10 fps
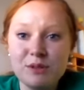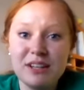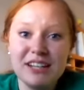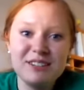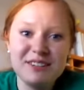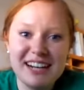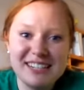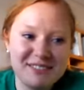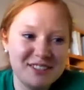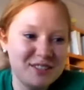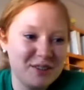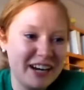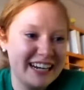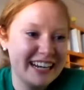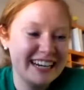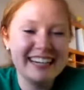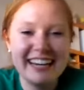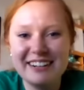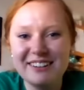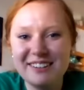So thank you guys for joining.
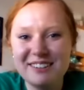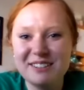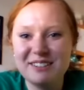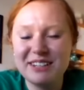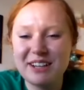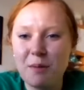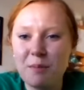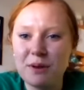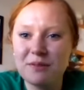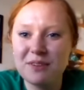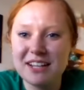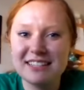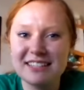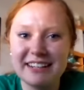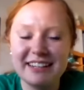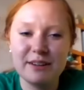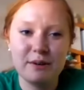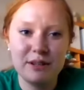I know there is only a couple of us and I think